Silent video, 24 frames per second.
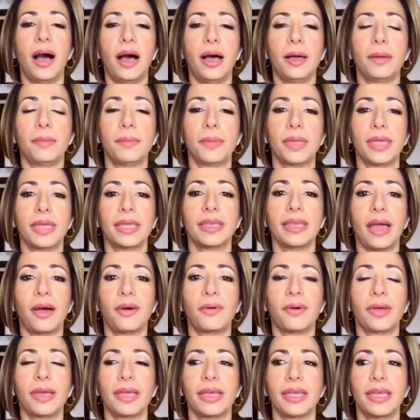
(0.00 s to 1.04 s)

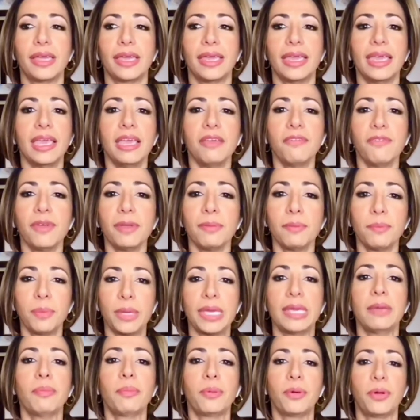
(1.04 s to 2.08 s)
Now, even
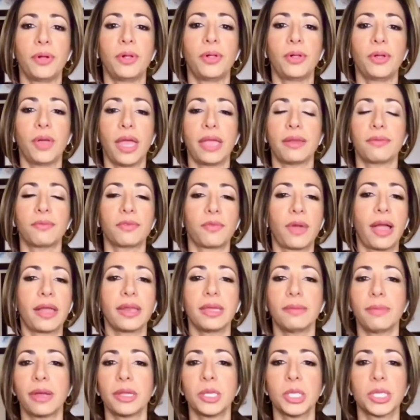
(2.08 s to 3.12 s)
people, and
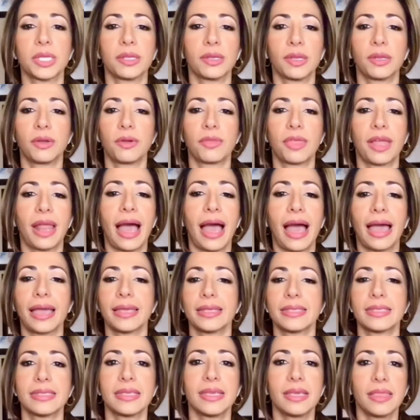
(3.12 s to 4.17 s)
Ronnie mentioned, that
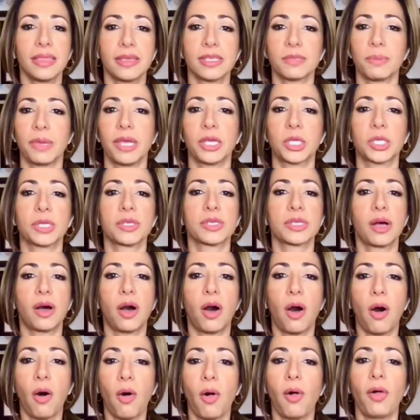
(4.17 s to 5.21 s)
I see these patients
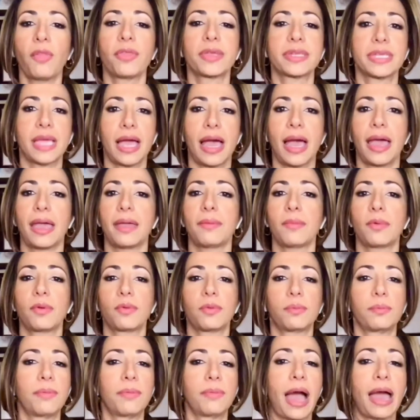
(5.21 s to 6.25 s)
all the time.
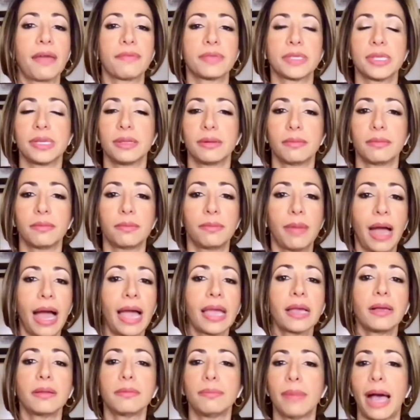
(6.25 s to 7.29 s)
I've seen
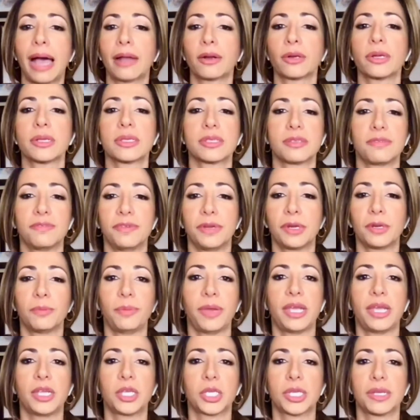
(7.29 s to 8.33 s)
mild, moderate, severe
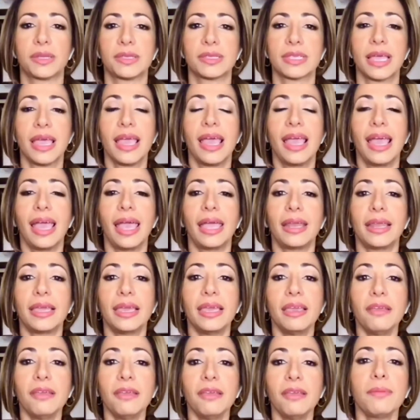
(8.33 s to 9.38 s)
patients. And
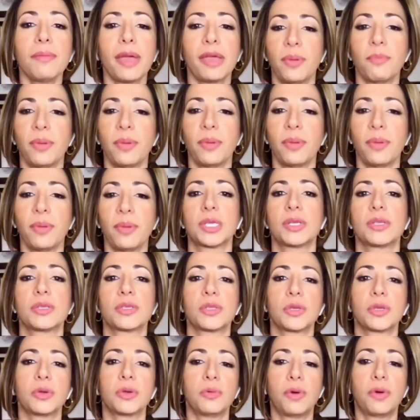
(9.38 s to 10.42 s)
even my
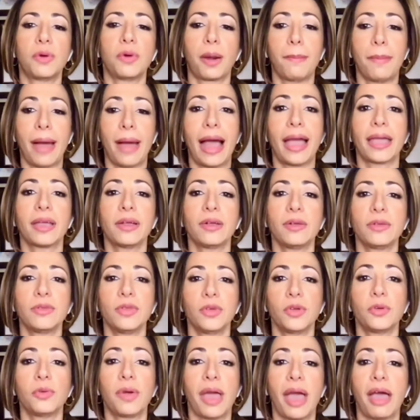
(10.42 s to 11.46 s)
patients who are
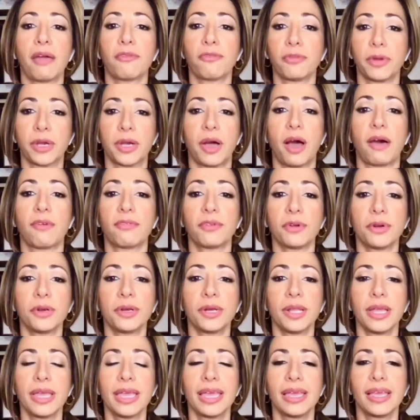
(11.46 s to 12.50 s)
mild, who have
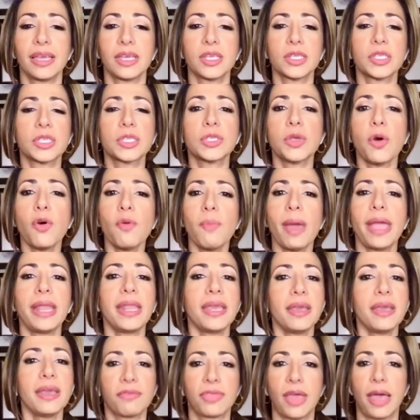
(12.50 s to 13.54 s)
recovered, so
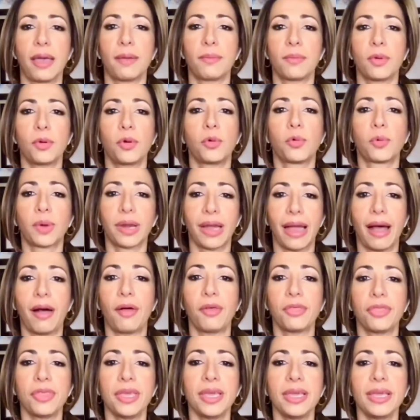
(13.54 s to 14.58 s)
many of them who were
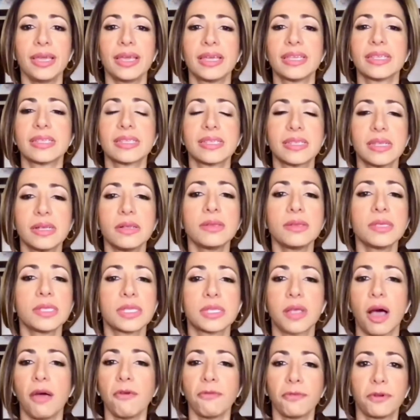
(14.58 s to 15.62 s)
healthy still
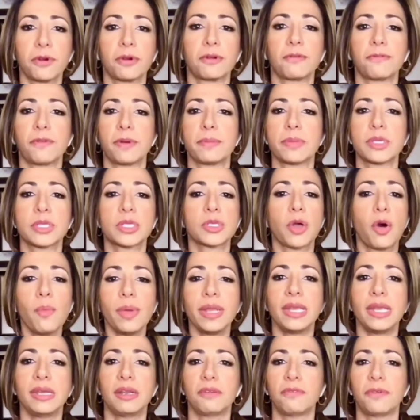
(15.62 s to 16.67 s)
suffer from so
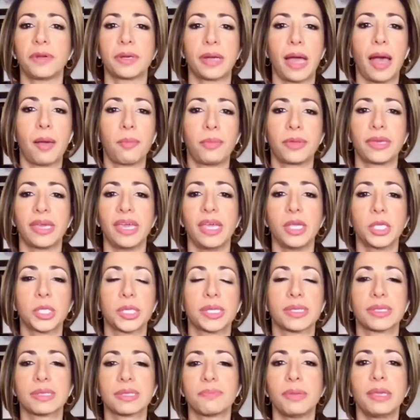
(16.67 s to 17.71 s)
many different
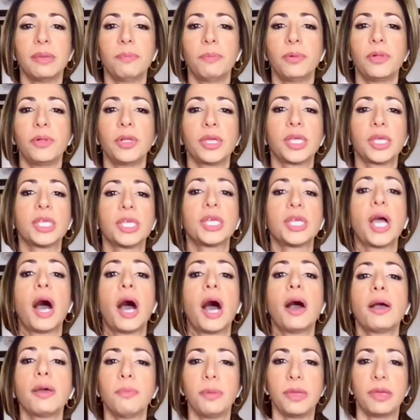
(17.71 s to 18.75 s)
complications.
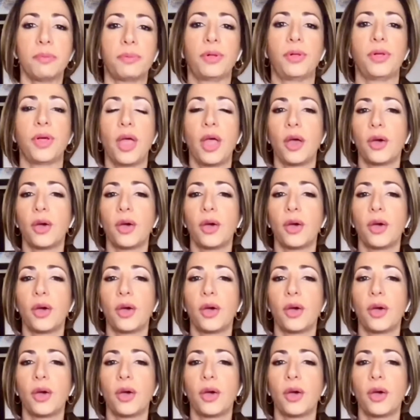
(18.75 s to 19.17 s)
Young people